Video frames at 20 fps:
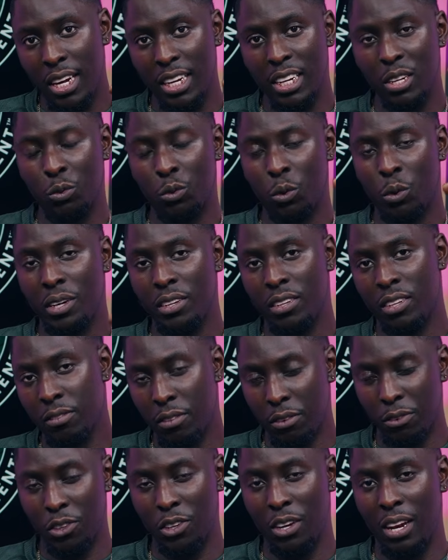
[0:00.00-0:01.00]
the 27th
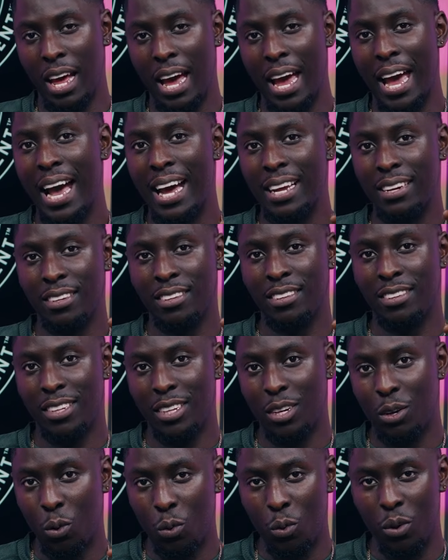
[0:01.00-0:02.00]
of July at
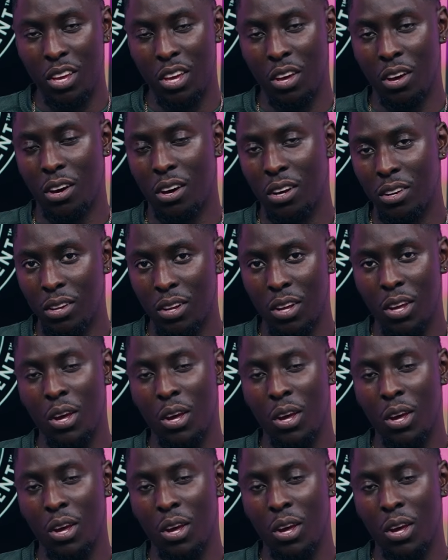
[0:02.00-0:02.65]
Still Yard.